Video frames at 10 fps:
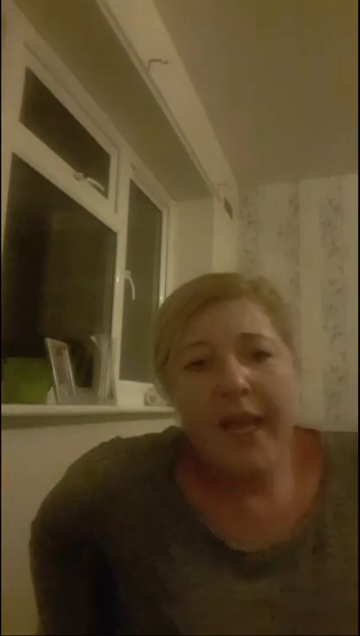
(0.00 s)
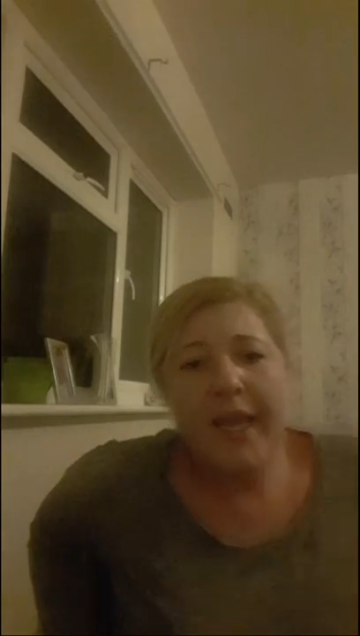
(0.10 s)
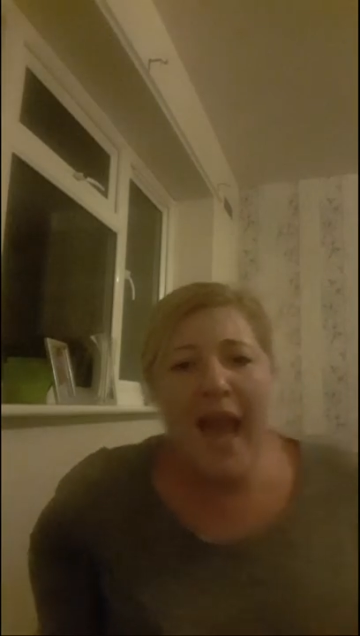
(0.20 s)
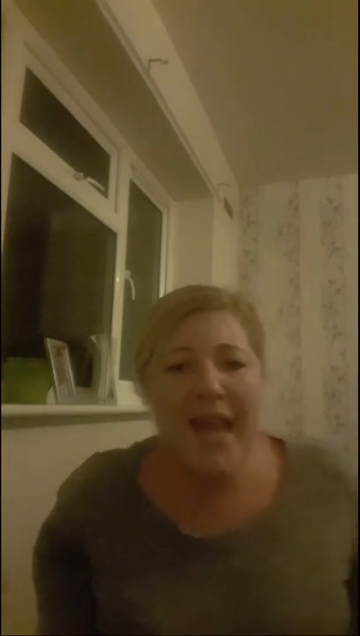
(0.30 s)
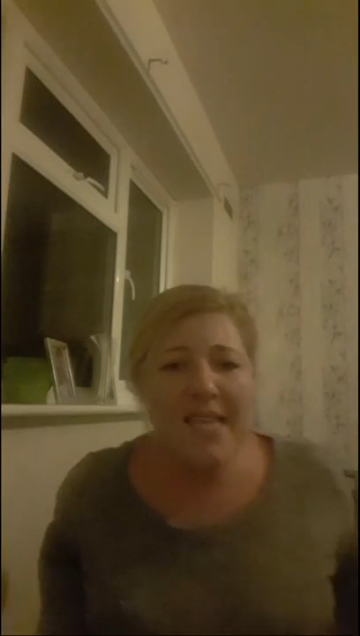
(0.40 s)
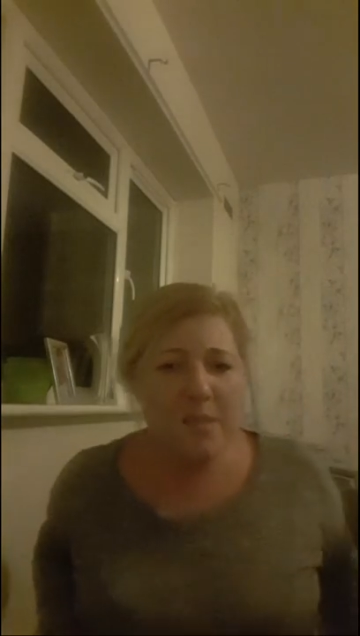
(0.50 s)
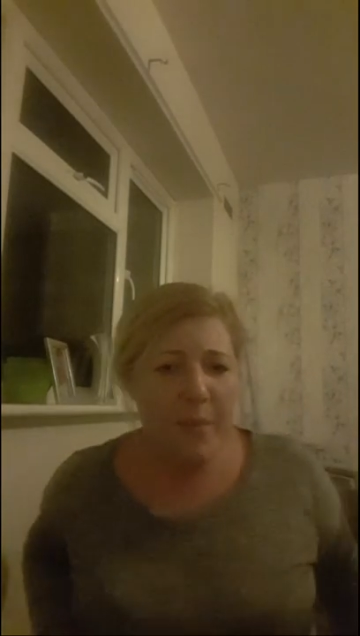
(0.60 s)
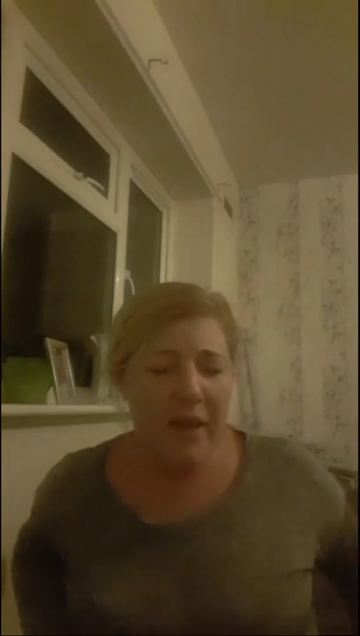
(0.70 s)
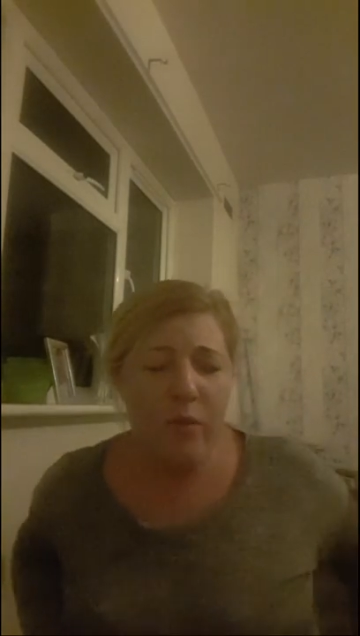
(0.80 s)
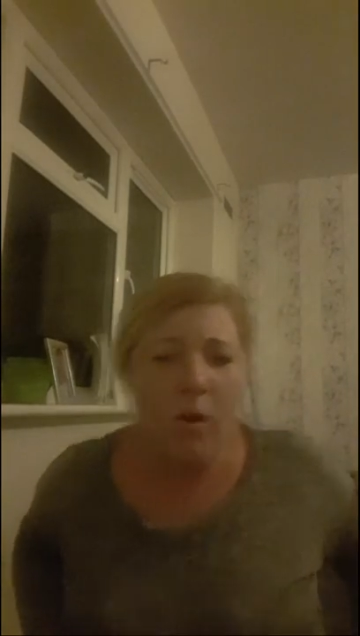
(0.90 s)
Kay
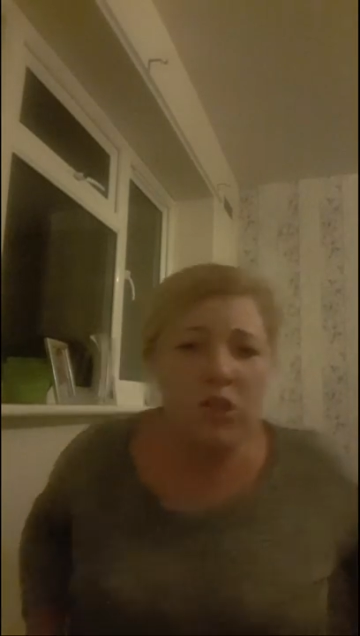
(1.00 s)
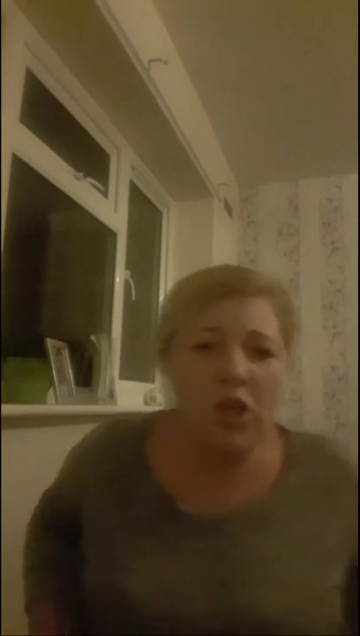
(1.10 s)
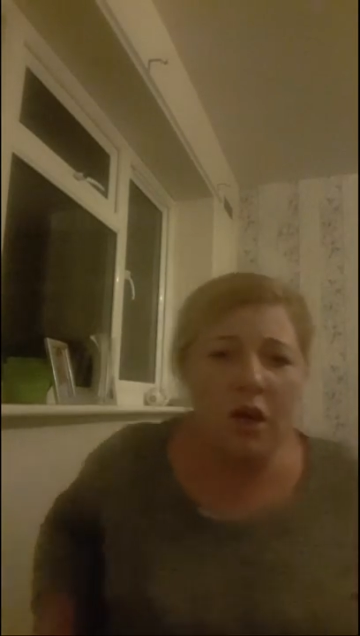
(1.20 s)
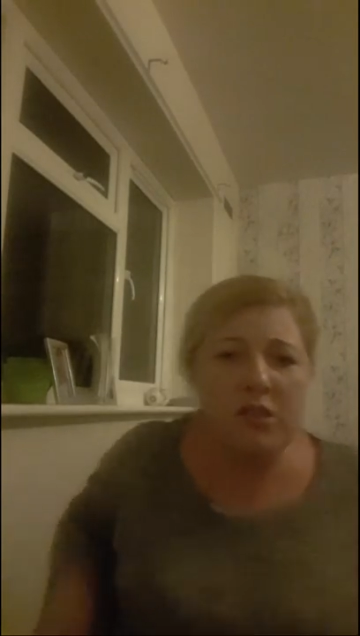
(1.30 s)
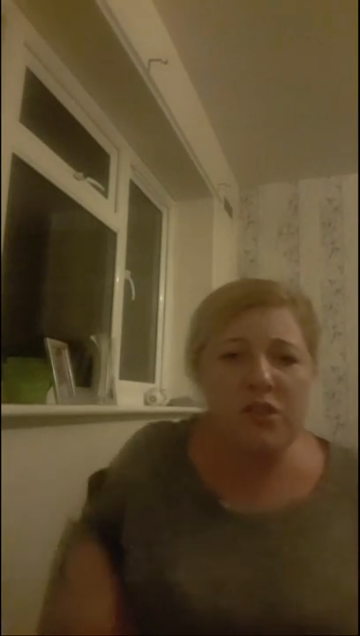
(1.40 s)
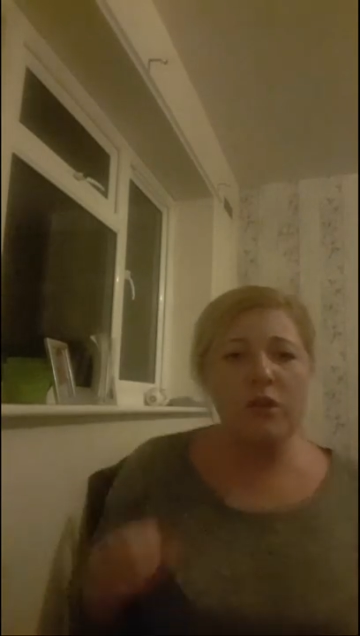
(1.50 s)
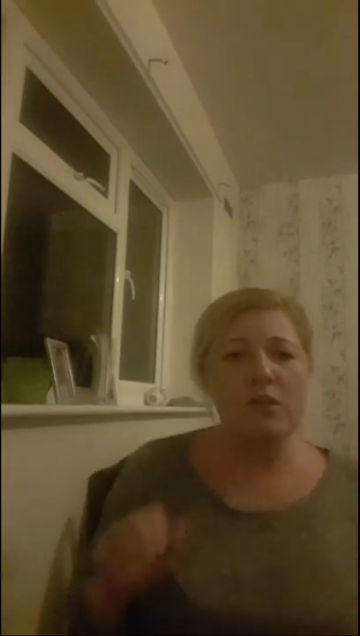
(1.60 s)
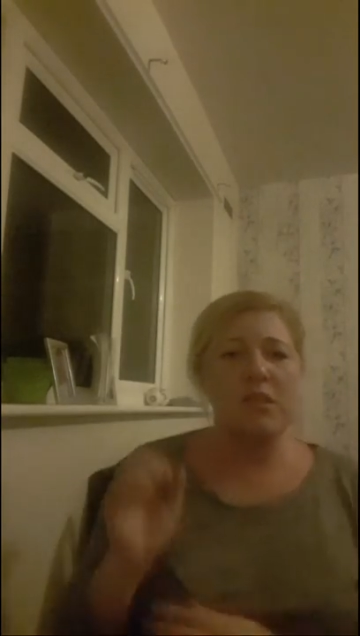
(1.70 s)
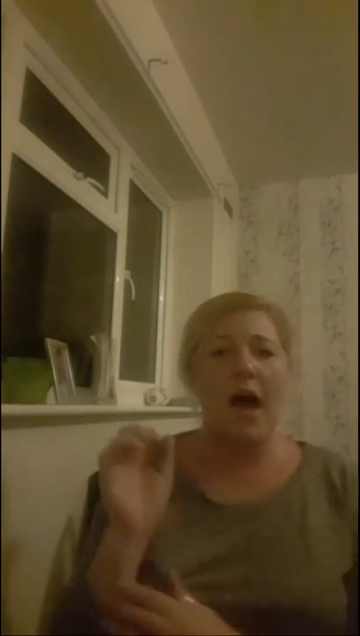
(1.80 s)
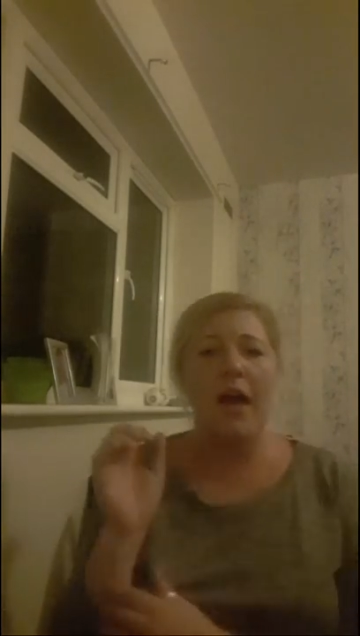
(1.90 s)
Smith, what's your sun
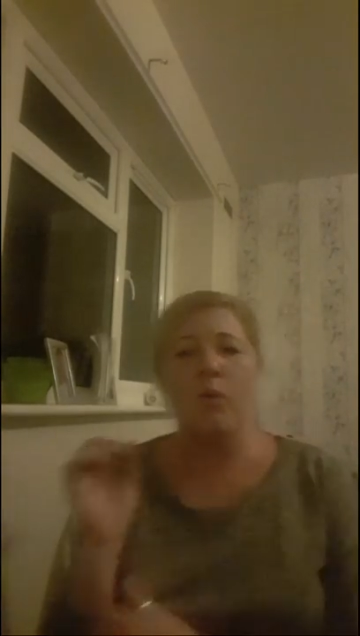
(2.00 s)
sign